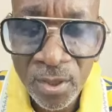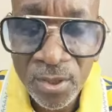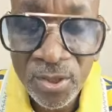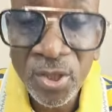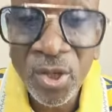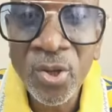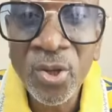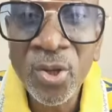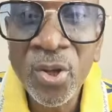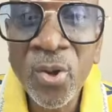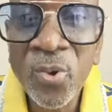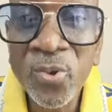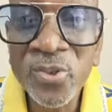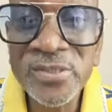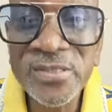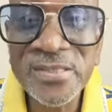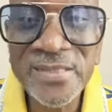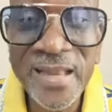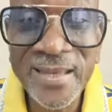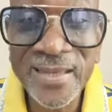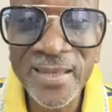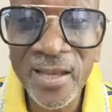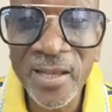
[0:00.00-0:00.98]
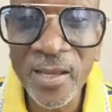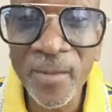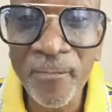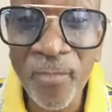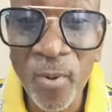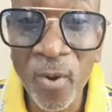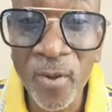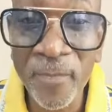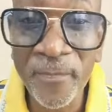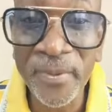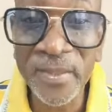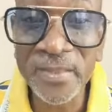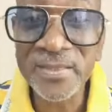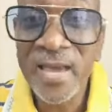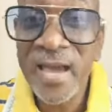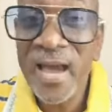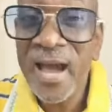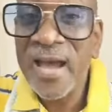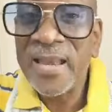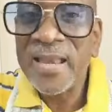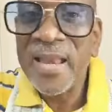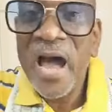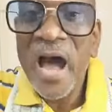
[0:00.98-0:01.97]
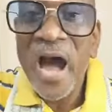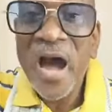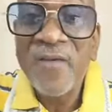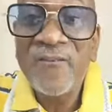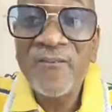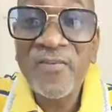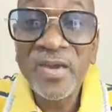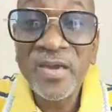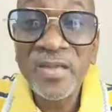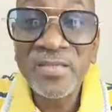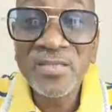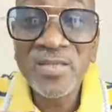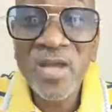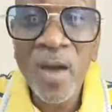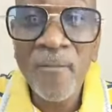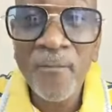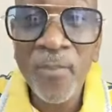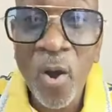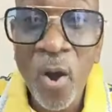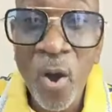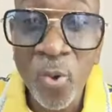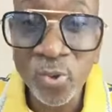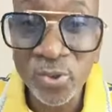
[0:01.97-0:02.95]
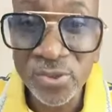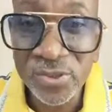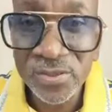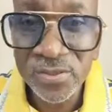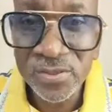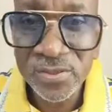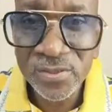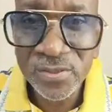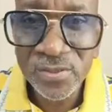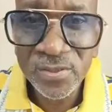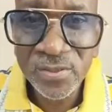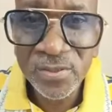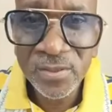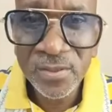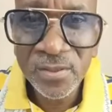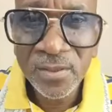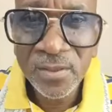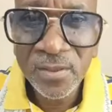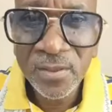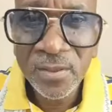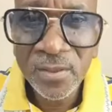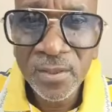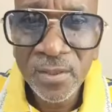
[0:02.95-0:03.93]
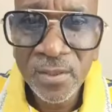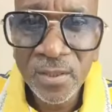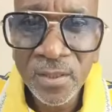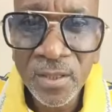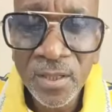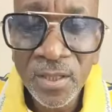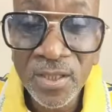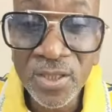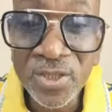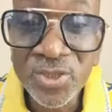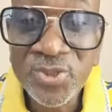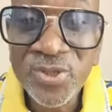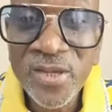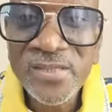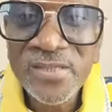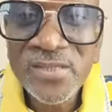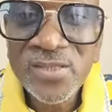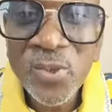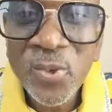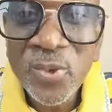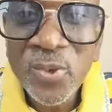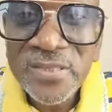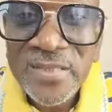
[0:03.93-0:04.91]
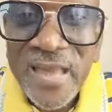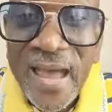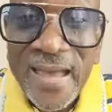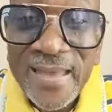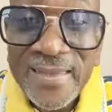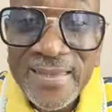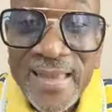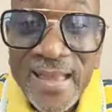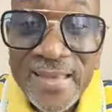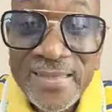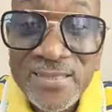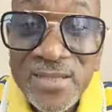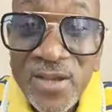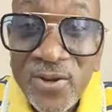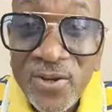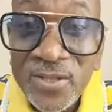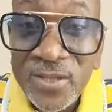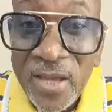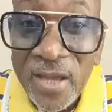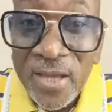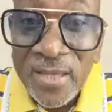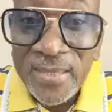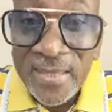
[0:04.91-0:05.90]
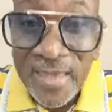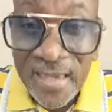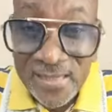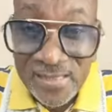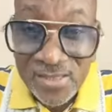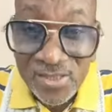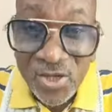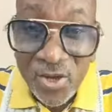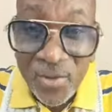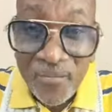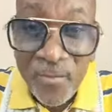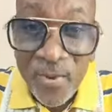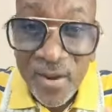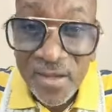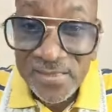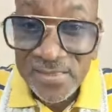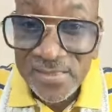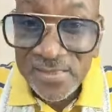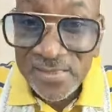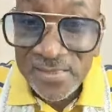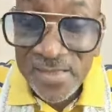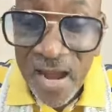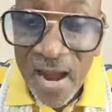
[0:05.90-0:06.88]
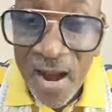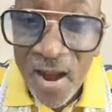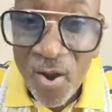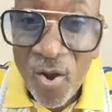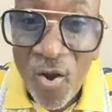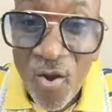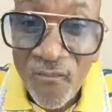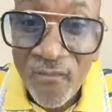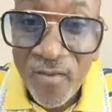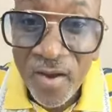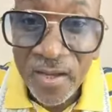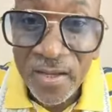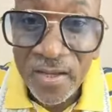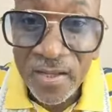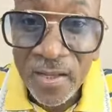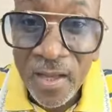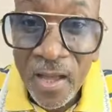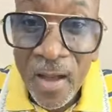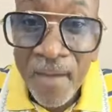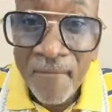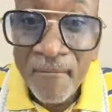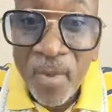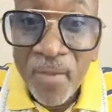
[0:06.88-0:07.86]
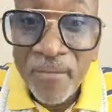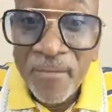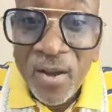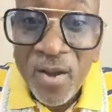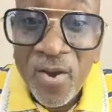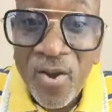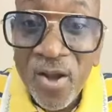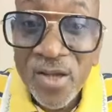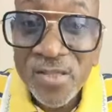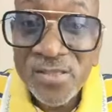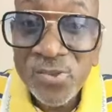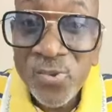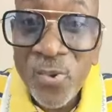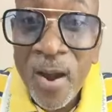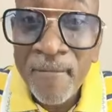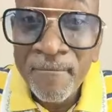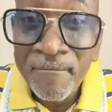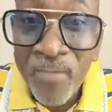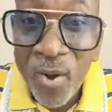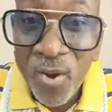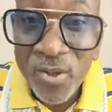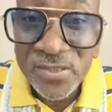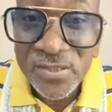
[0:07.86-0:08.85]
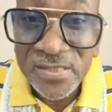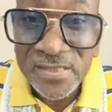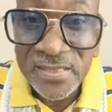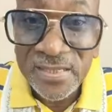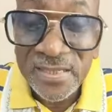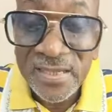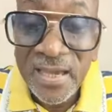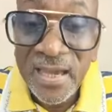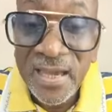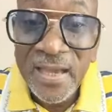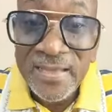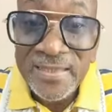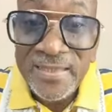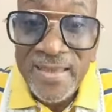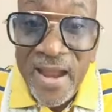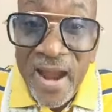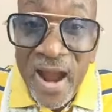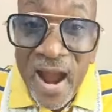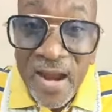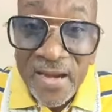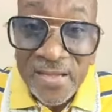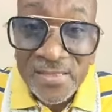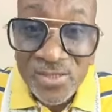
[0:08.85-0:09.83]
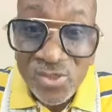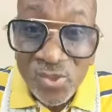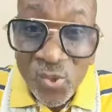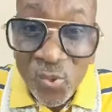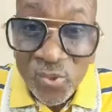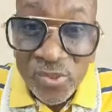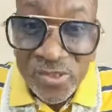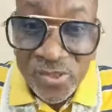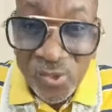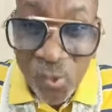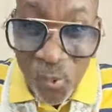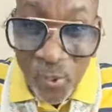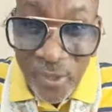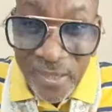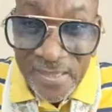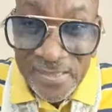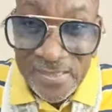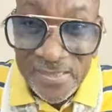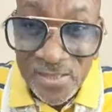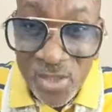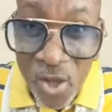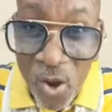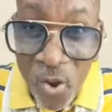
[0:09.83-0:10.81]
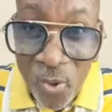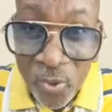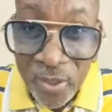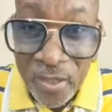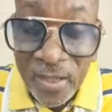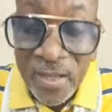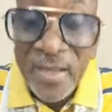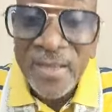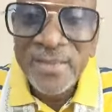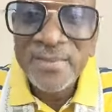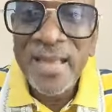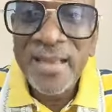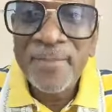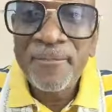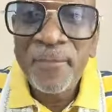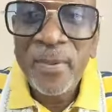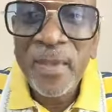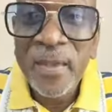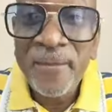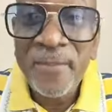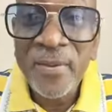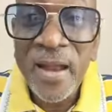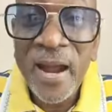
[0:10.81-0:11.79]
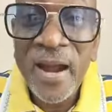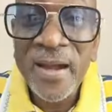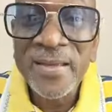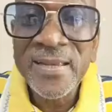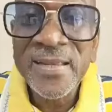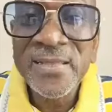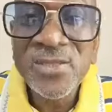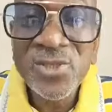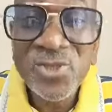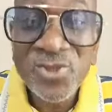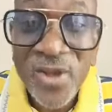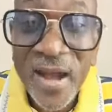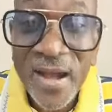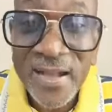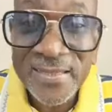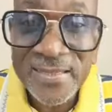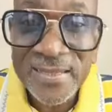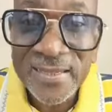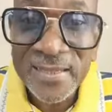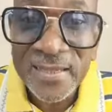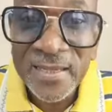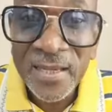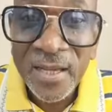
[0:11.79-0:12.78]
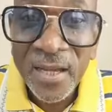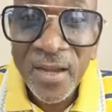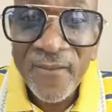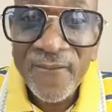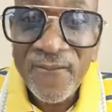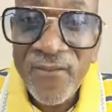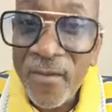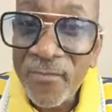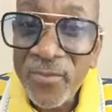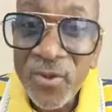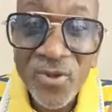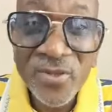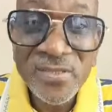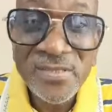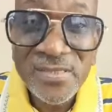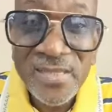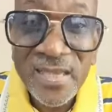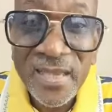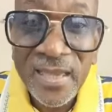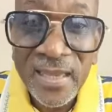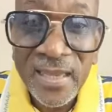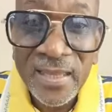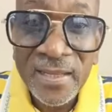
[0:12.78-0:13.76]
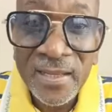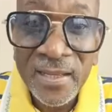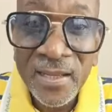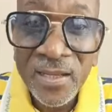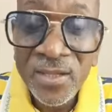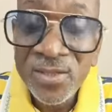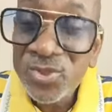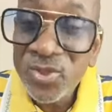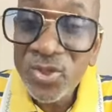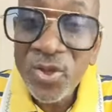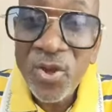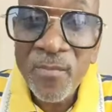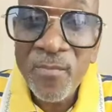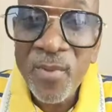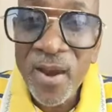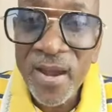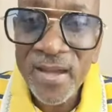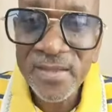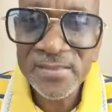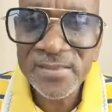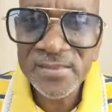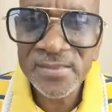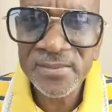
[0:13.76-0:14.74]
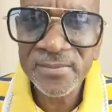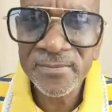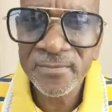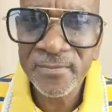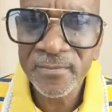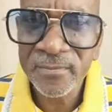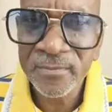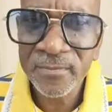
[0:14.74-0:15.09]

You're going to go stand on the pulpit and half of your top out. You're just so tight that your, your yes, your breasts are covered, but because you are busty, they are so squeezed down that people are distracted from your singing to your breast.